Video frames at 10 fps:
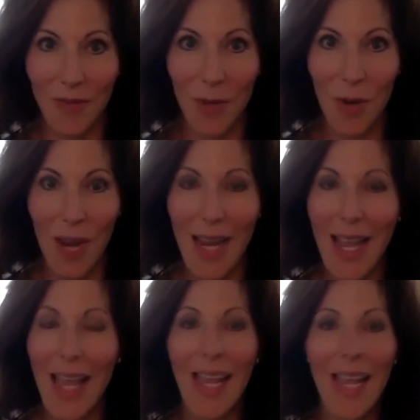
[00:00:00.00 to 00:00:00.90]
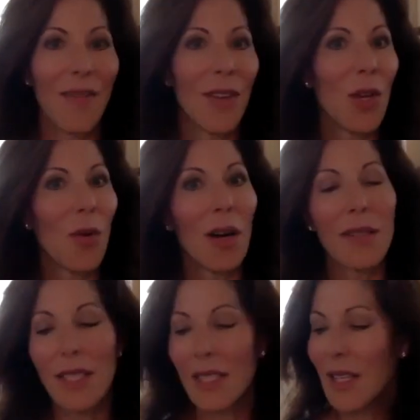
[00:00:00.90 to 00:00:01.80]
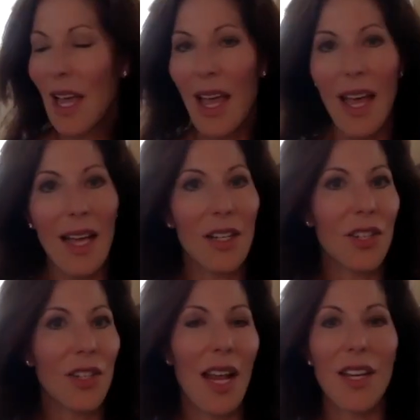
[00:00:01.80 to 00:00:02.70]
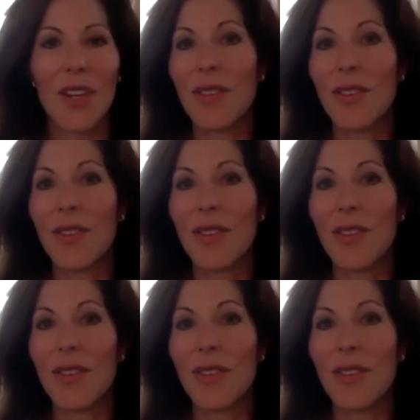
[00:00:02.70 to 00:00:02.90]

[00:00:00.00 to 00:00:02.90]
Okay. If you are detached and you're